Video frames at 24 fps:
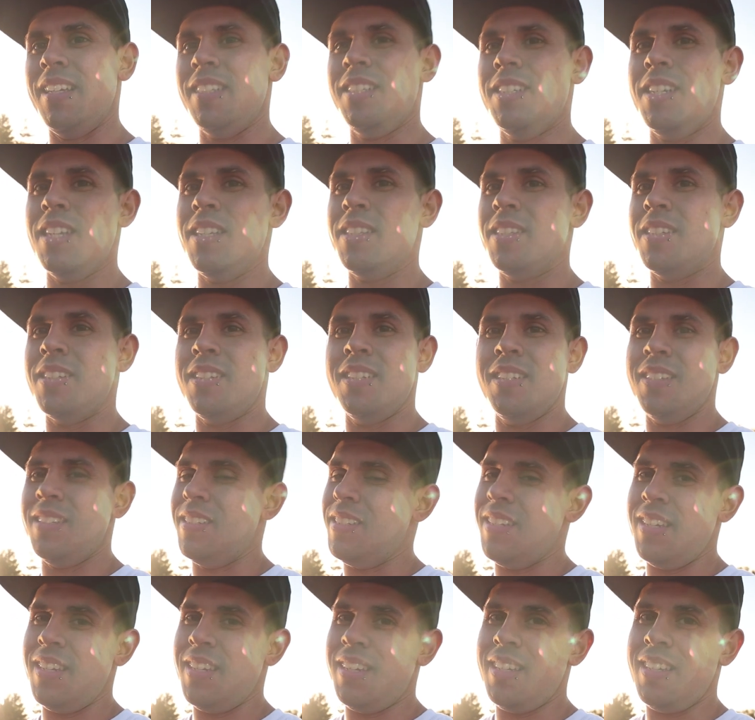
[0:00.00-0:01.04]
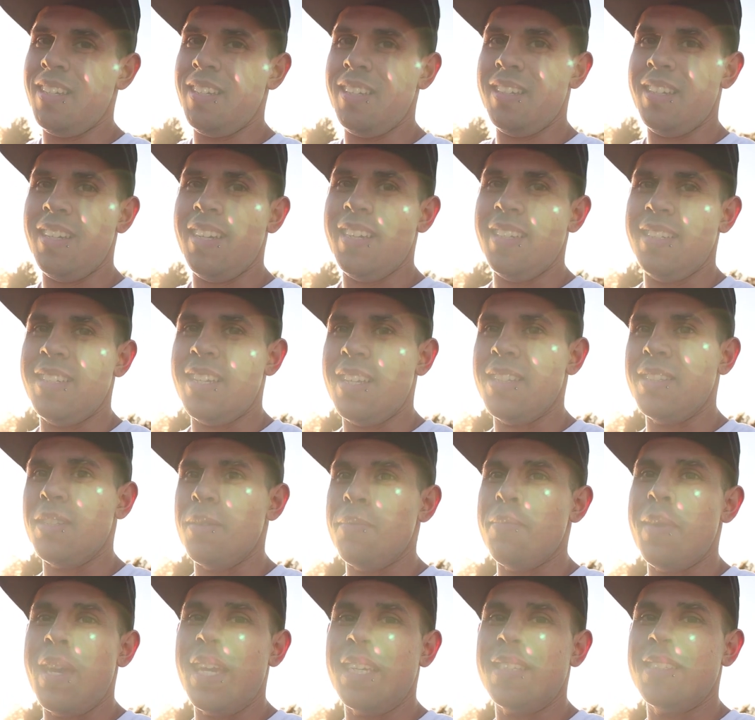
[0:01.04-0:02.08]
it
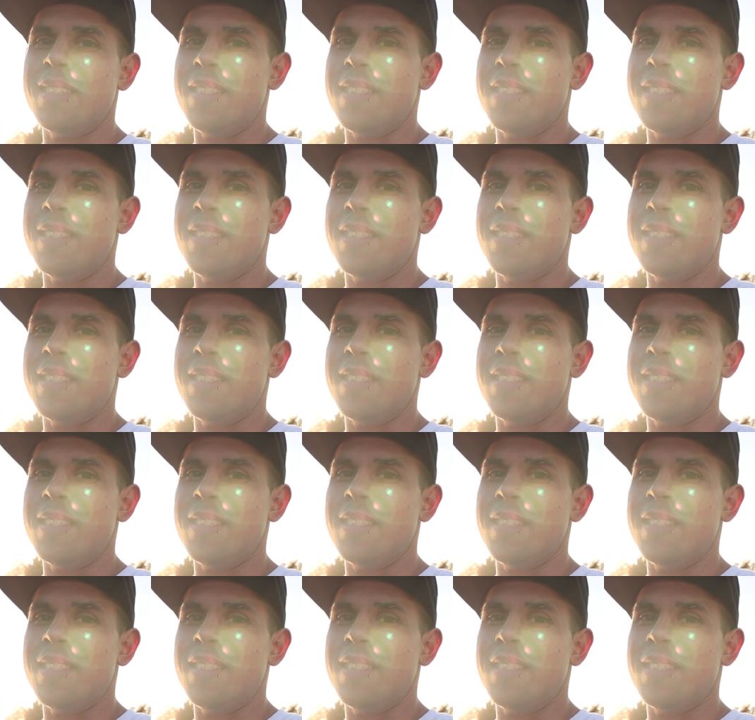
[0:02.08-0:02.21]
doesn't make